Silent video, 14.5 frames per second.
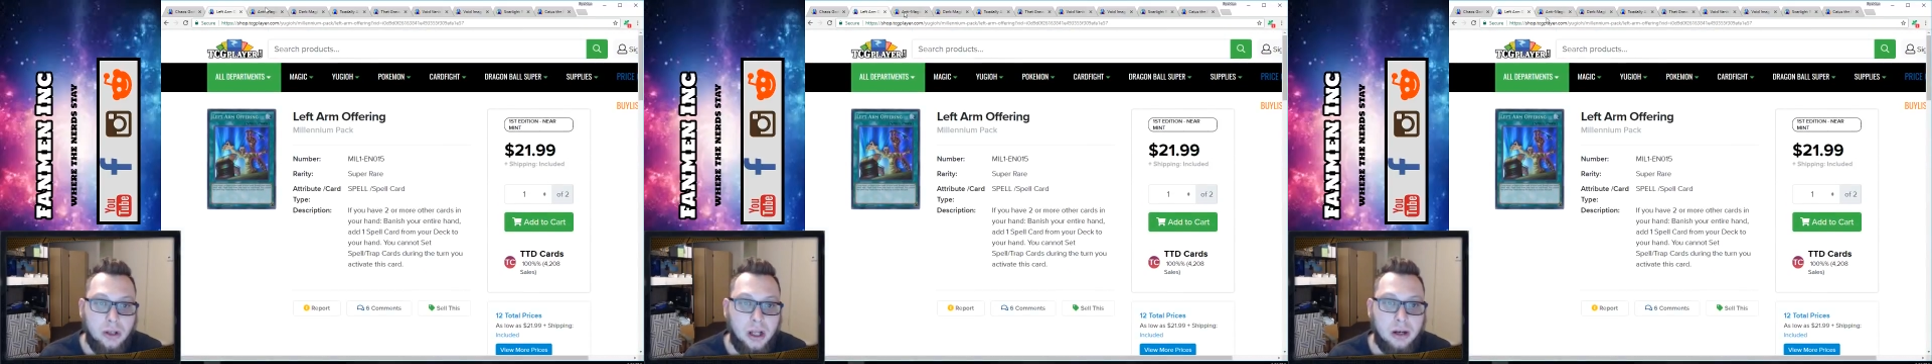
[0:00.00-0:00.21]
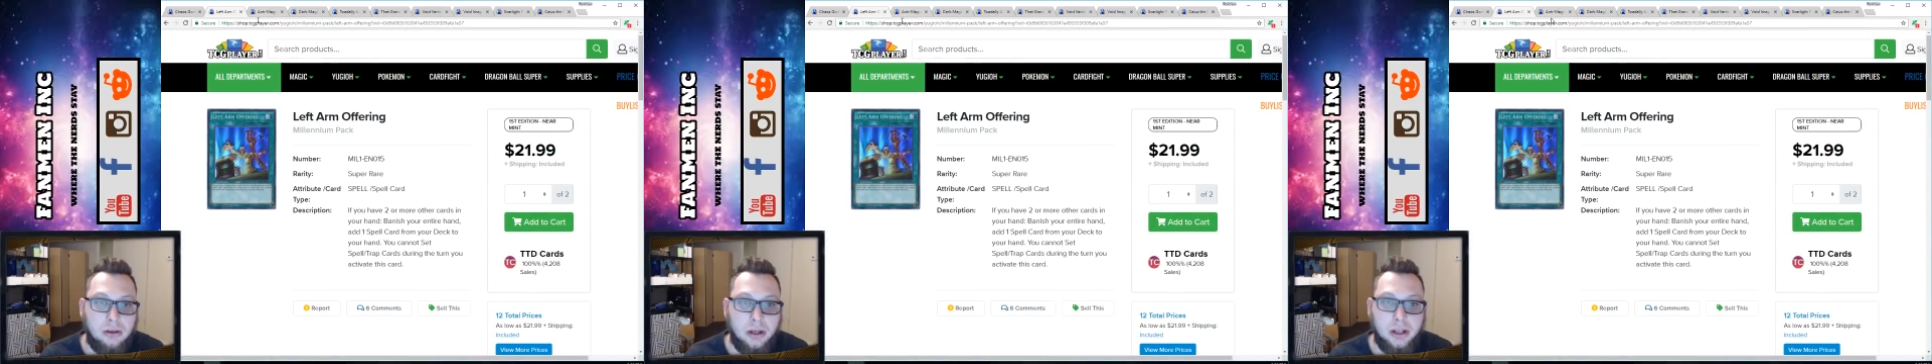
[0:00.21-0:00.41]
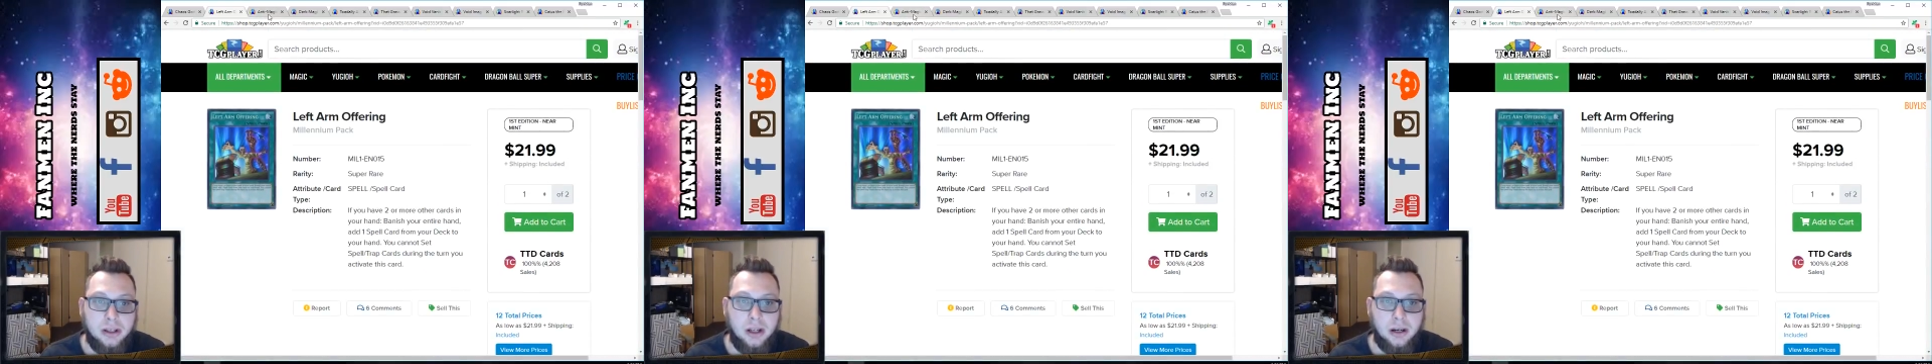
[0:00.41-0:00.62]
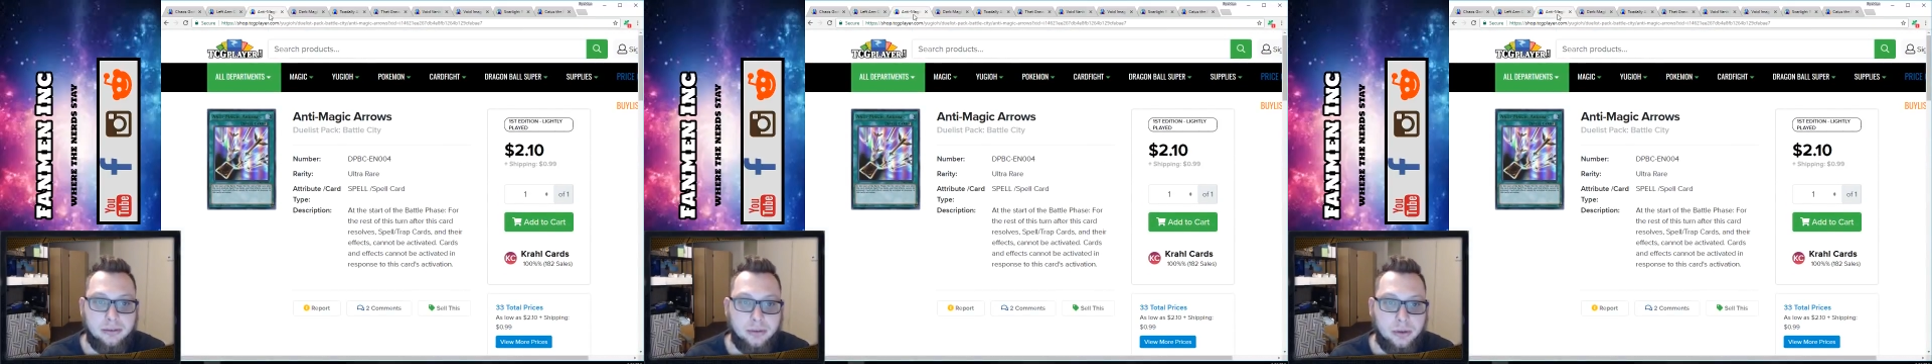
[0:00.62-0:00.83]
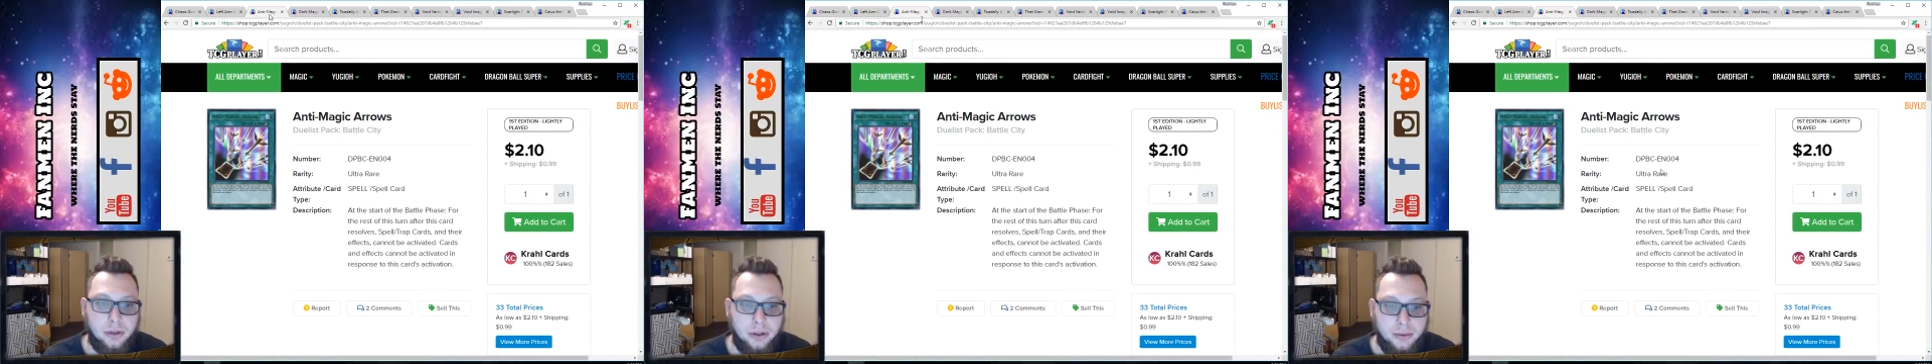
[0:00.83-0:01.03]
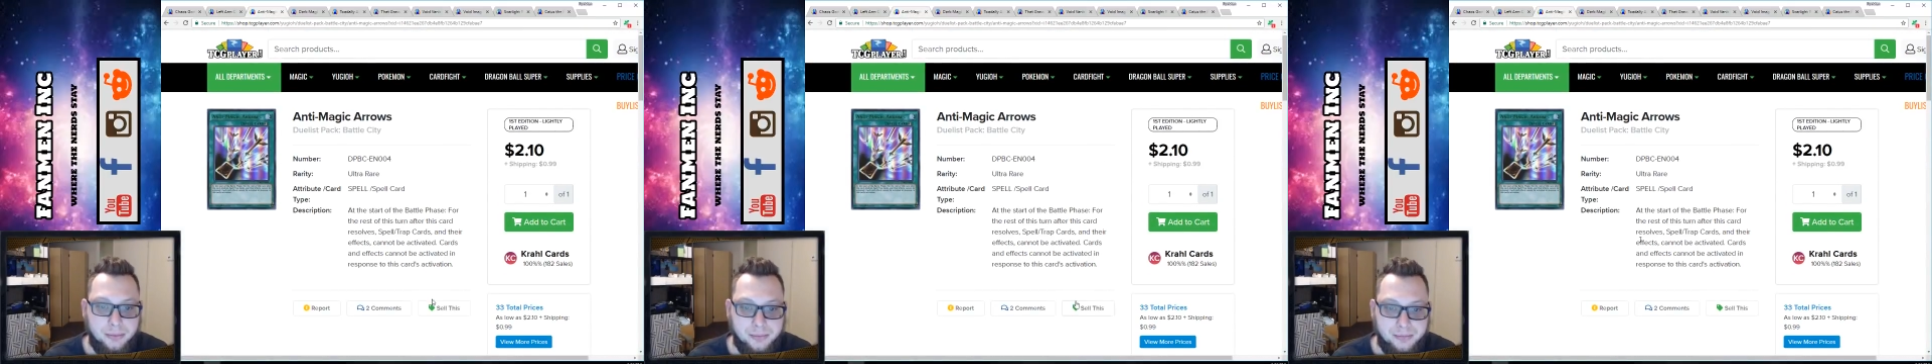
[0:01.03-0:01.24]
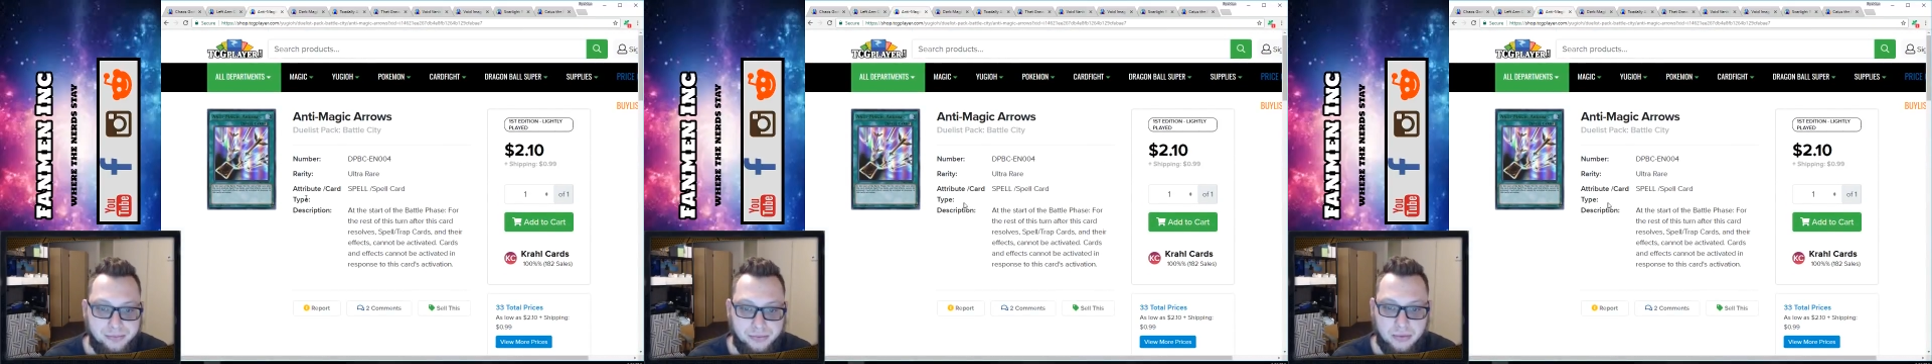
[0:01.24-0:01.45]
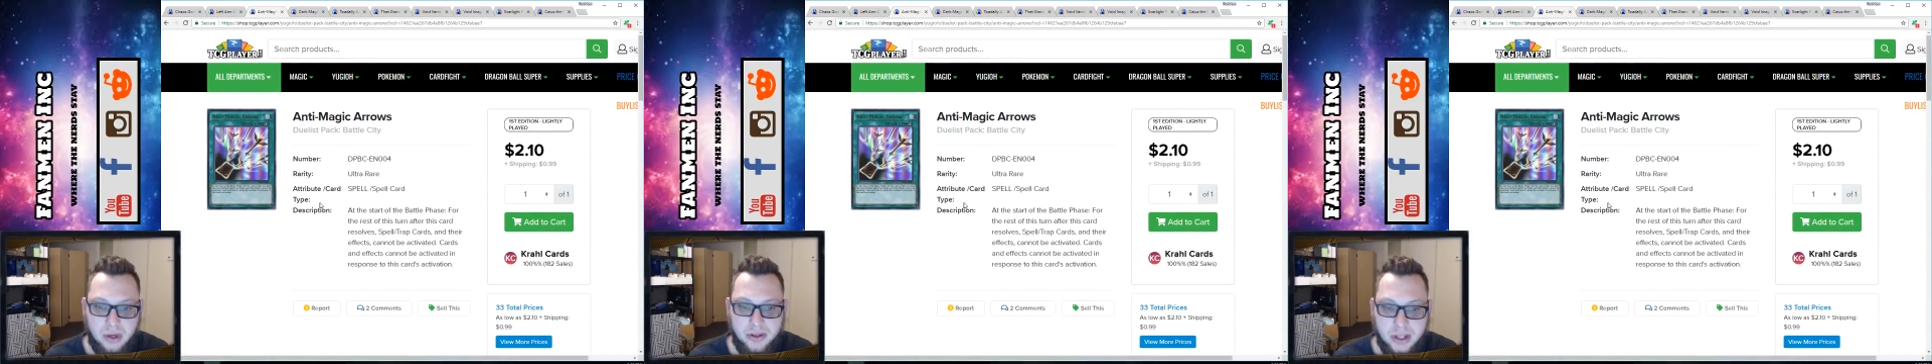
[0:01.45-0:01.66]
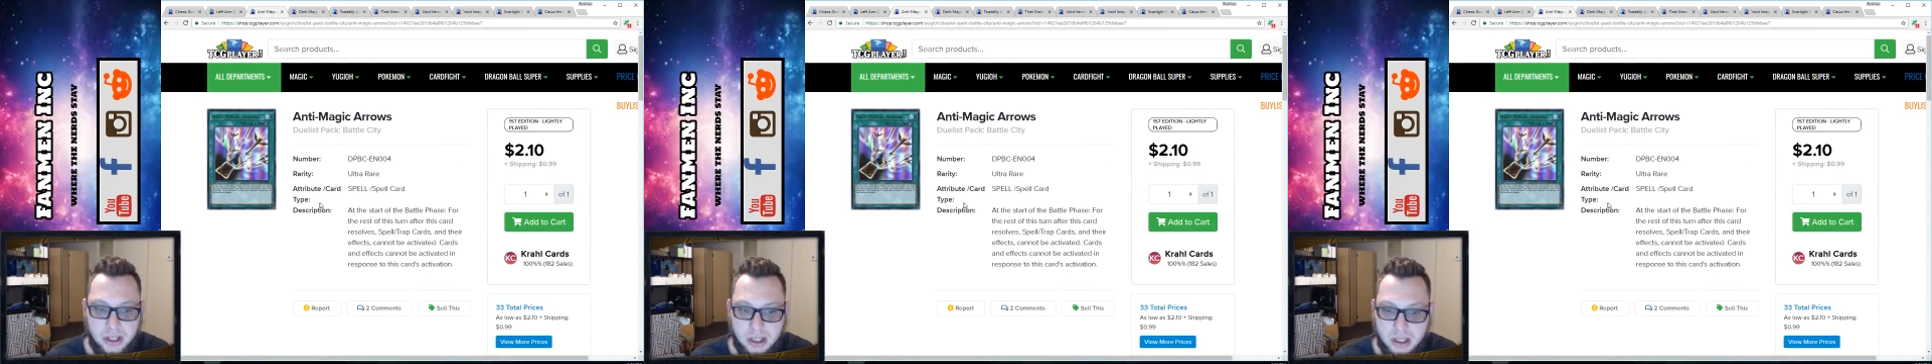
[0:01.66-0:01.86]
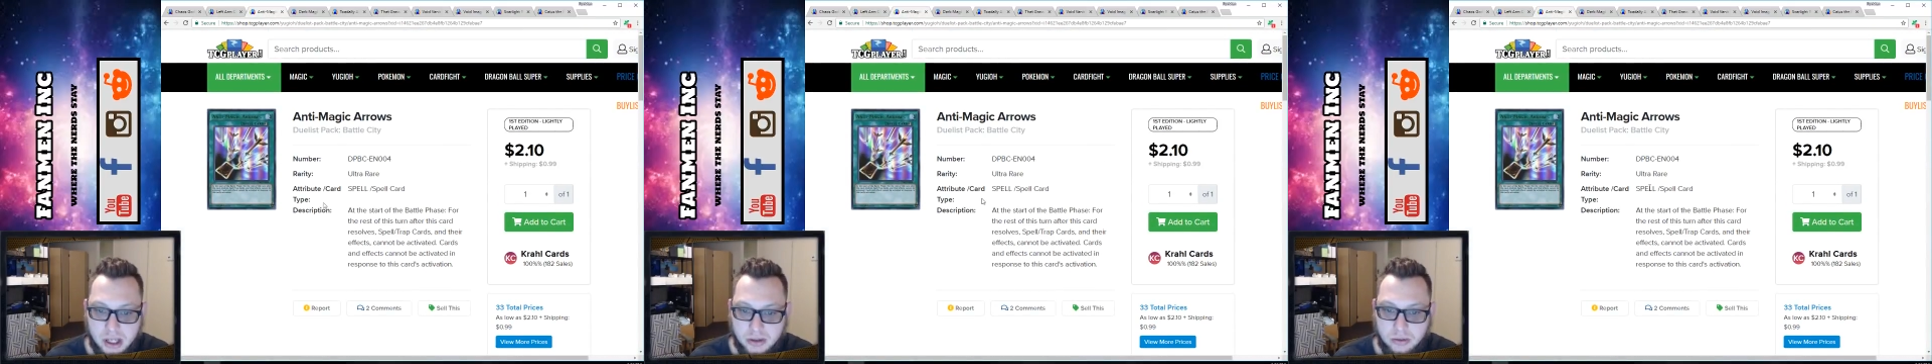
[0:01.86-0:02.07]
out right there for you. And then
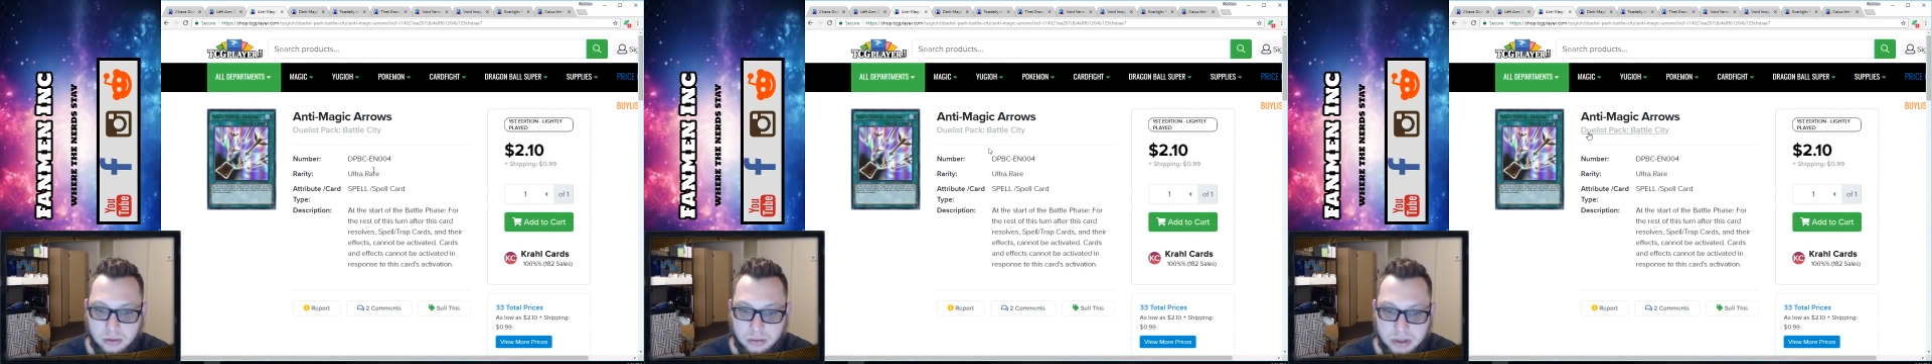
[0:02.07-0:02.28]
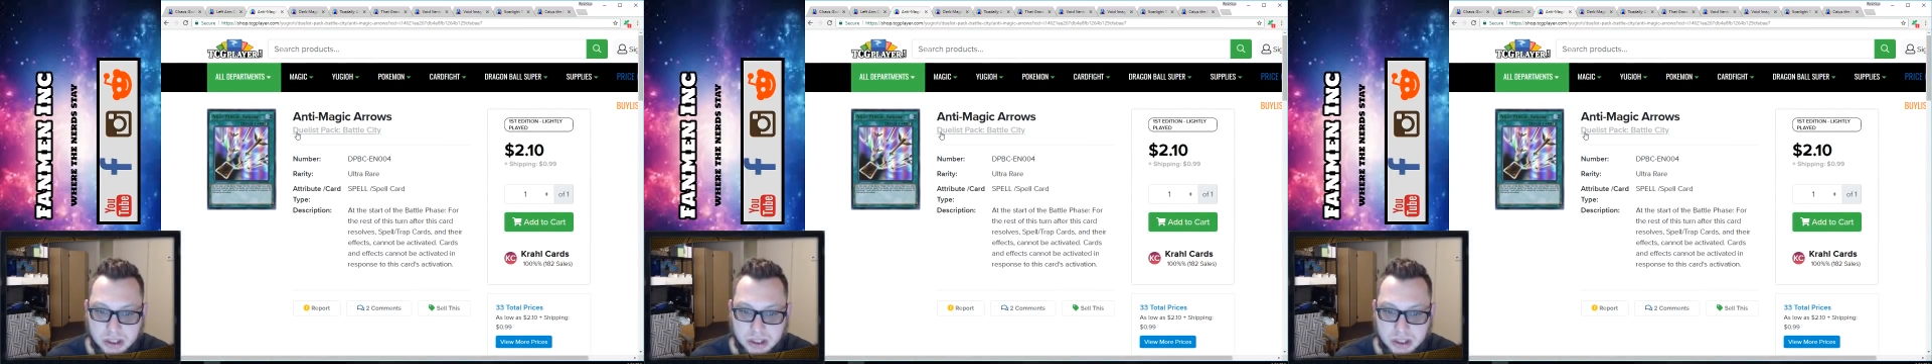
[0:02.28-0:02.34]
another one was